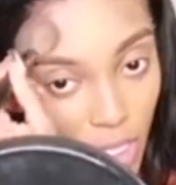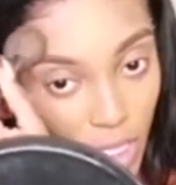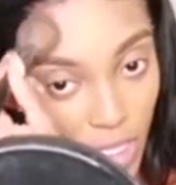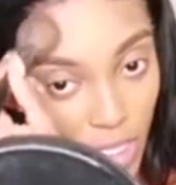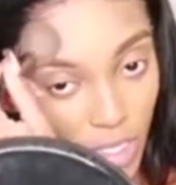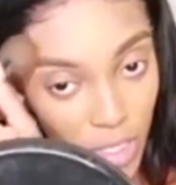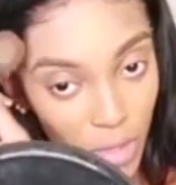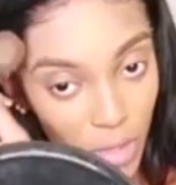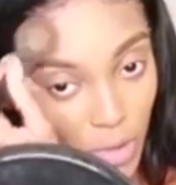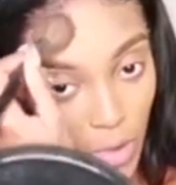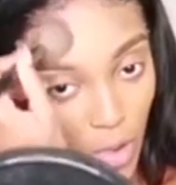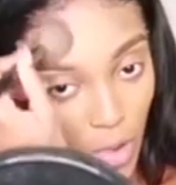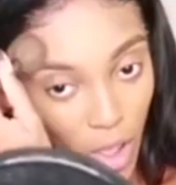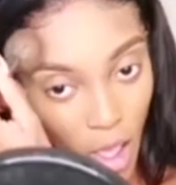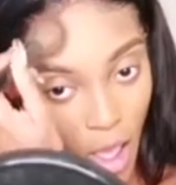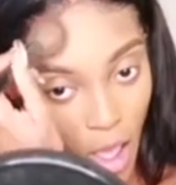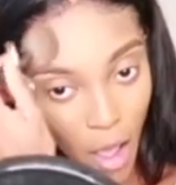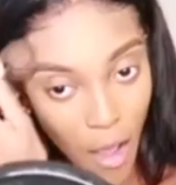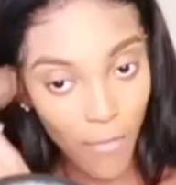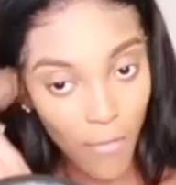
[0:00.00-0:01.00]
So
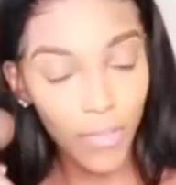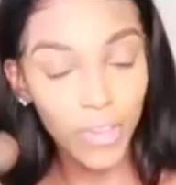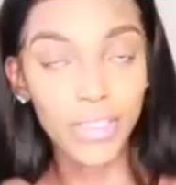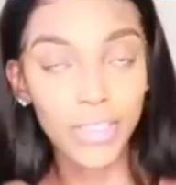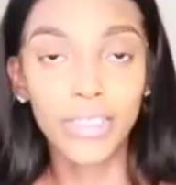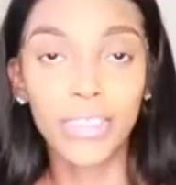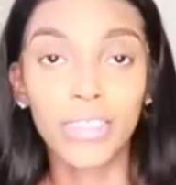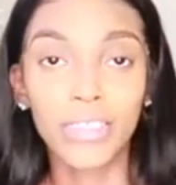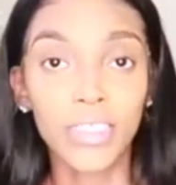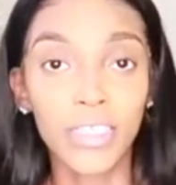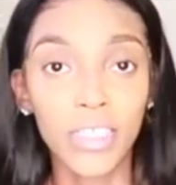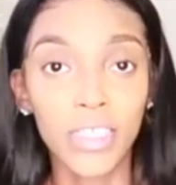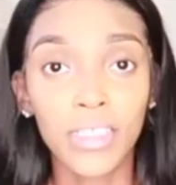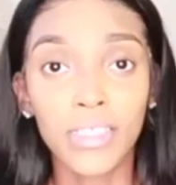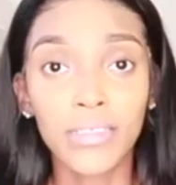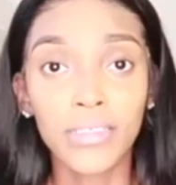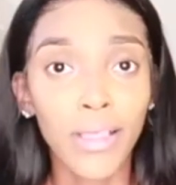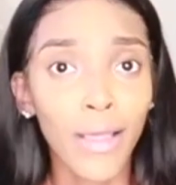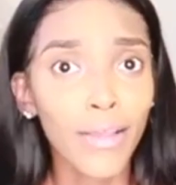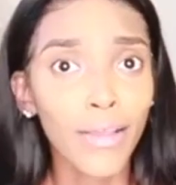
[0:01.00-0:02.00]
obviously sis is
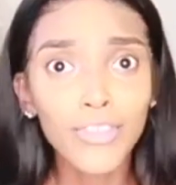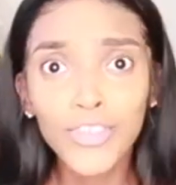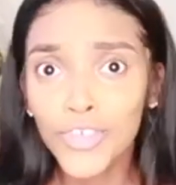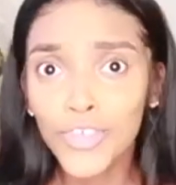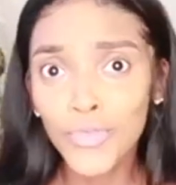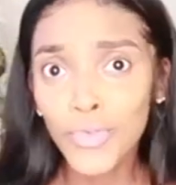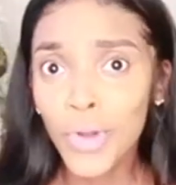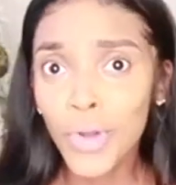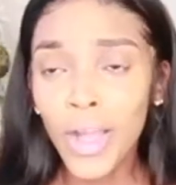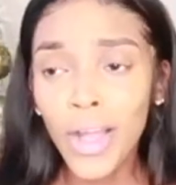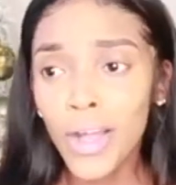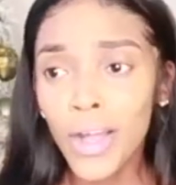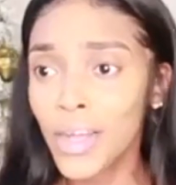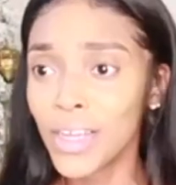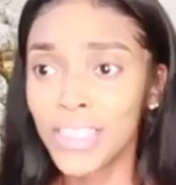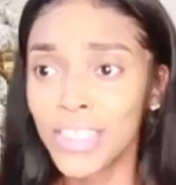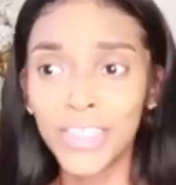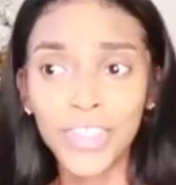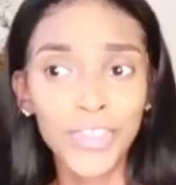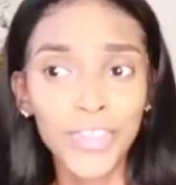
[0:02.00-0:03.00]
like,
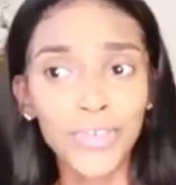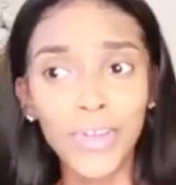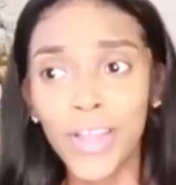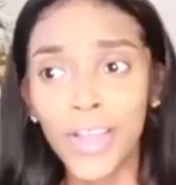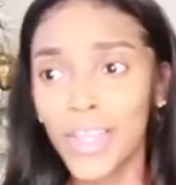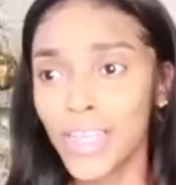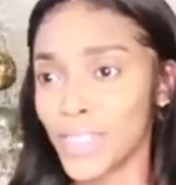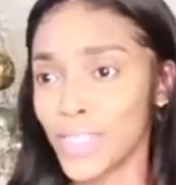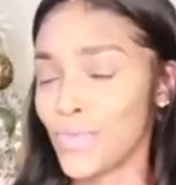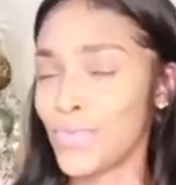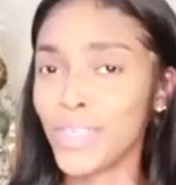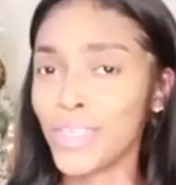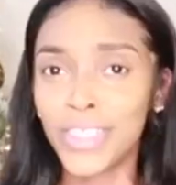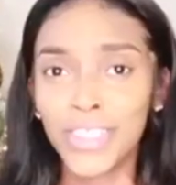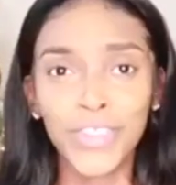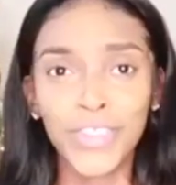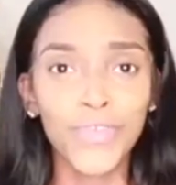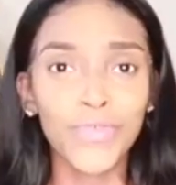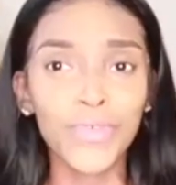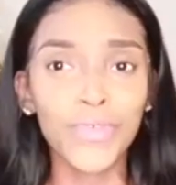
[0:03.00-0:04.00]
drugs, what's
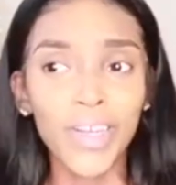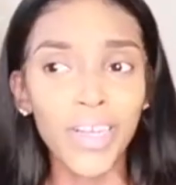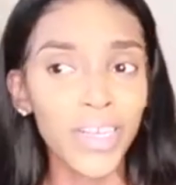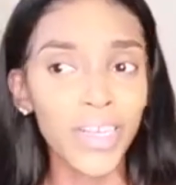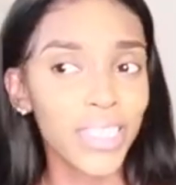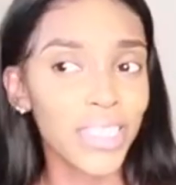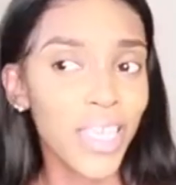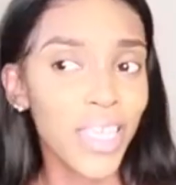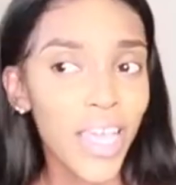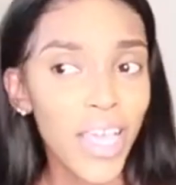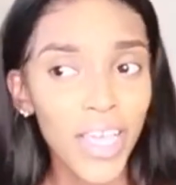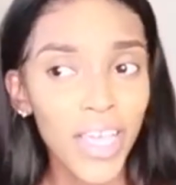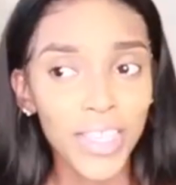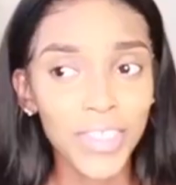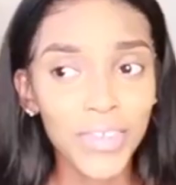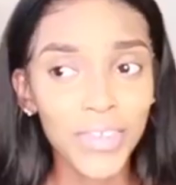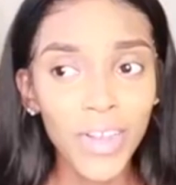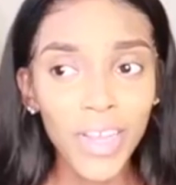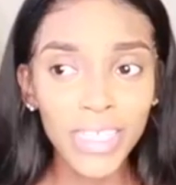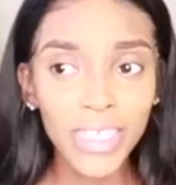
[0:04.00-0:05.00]
drugs?
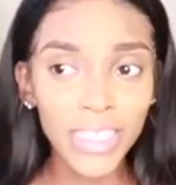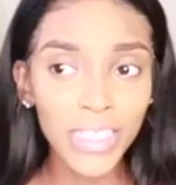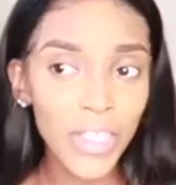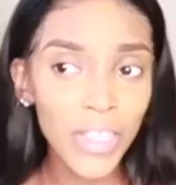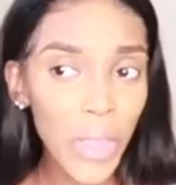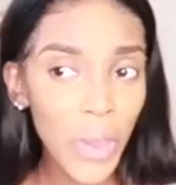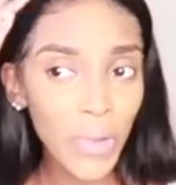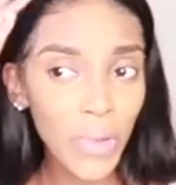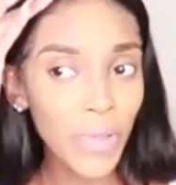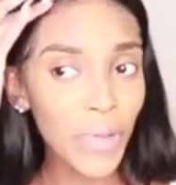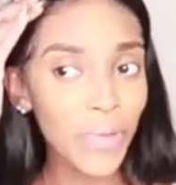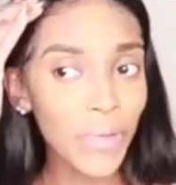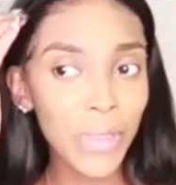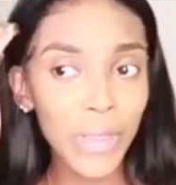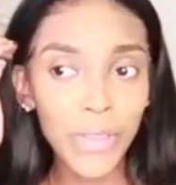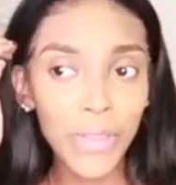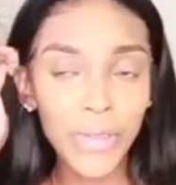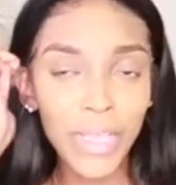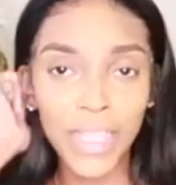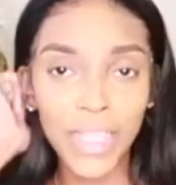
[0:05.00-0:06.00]
Drugs, no,
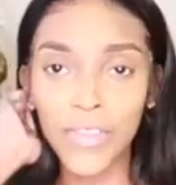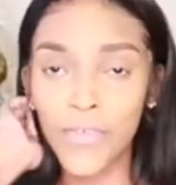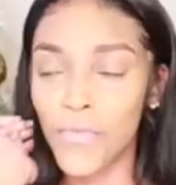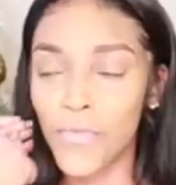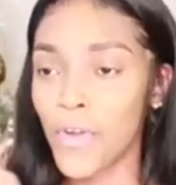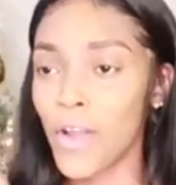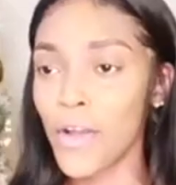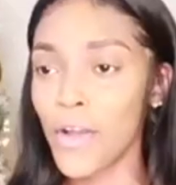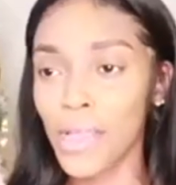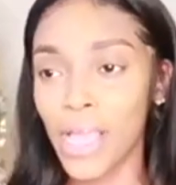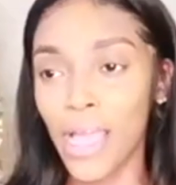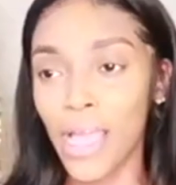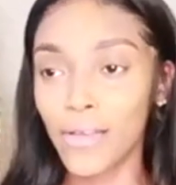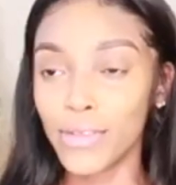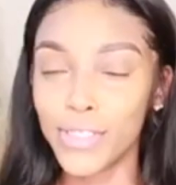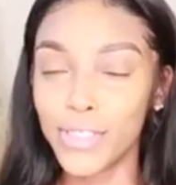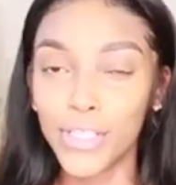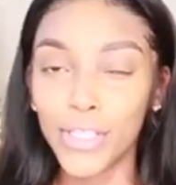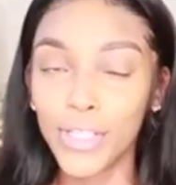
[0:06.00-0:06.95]
you got the wrong house.